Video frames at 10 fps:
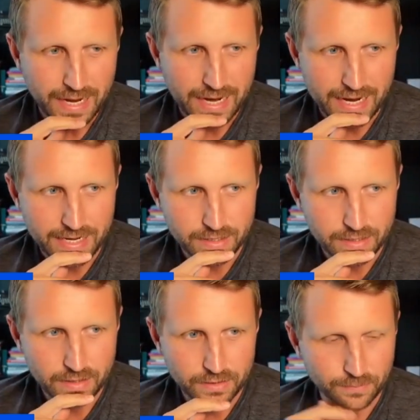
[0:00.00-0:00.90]
And
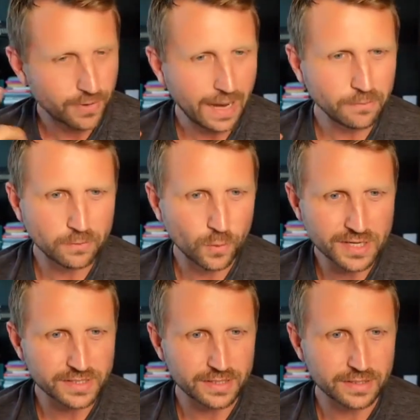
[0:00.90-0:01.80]
the problem
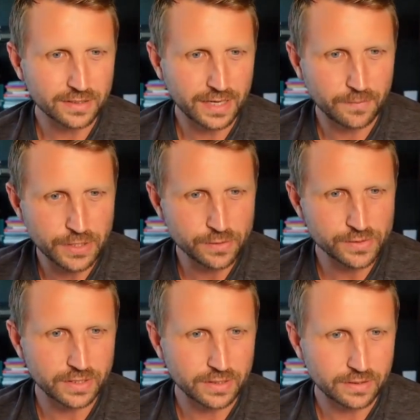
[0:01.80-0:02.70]
wasn't, can we
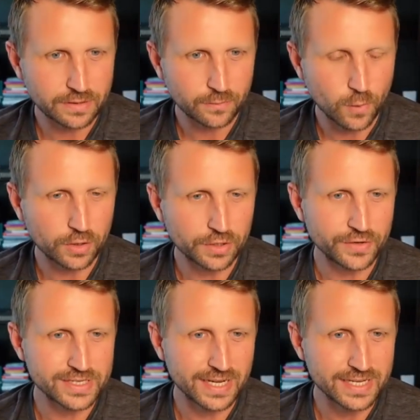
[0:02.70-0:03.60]
use a wallet
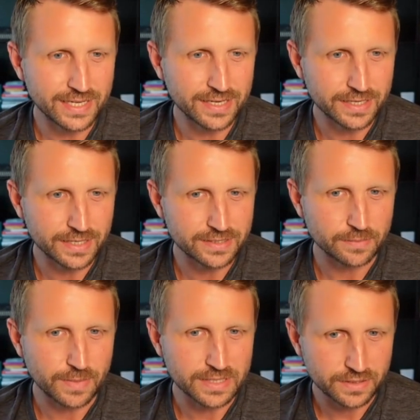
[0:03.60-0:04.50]
address identity to
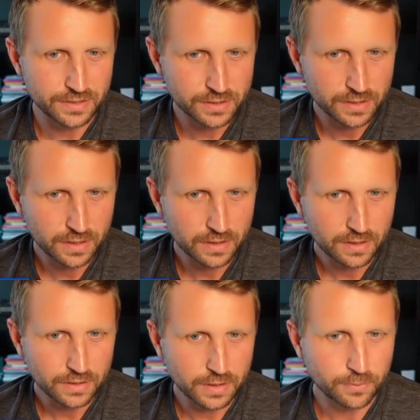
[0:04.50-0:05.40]
send message?
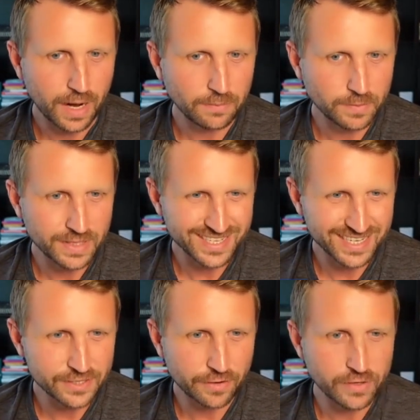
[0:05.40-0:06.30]
The problem is
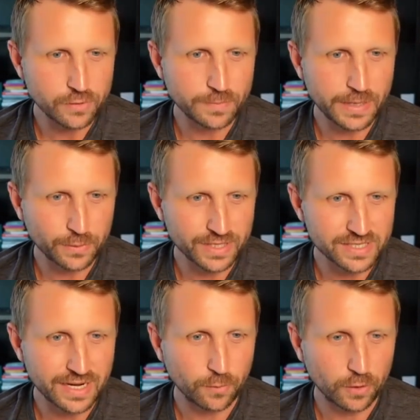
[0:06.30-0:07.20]
there a
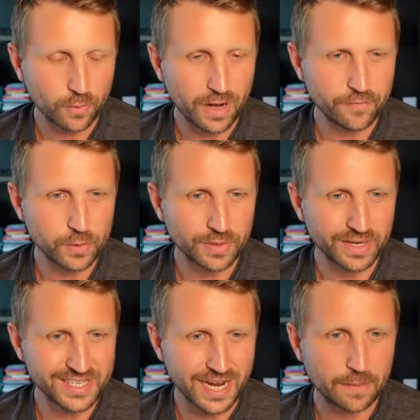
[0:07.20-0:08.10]
ubiquitous network where everyone
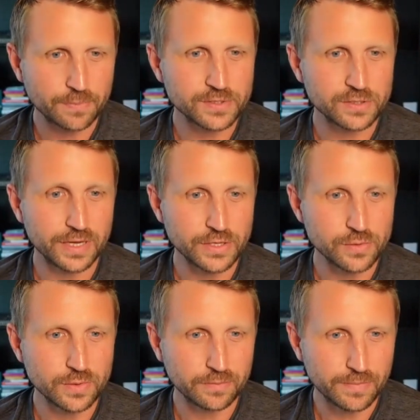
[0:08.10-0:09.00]
adopts so that
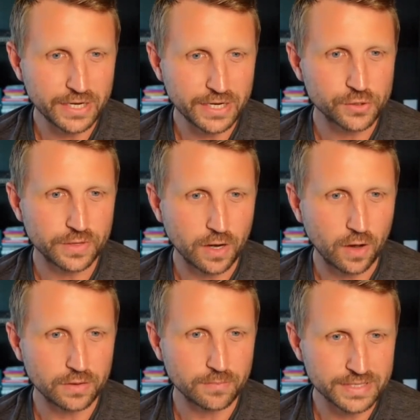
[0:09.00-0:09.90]
you can make sure that
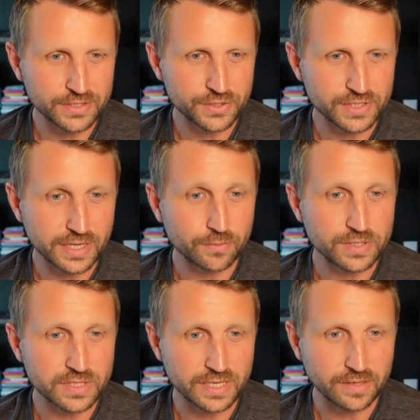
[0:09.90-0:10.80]
all the messages get
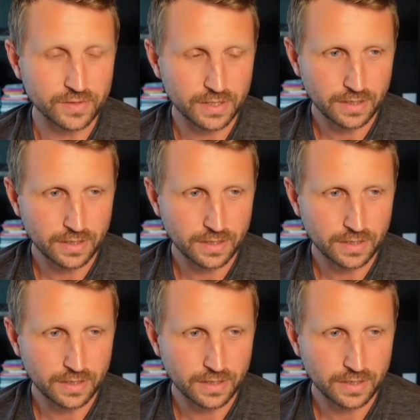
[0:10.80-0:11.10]
received?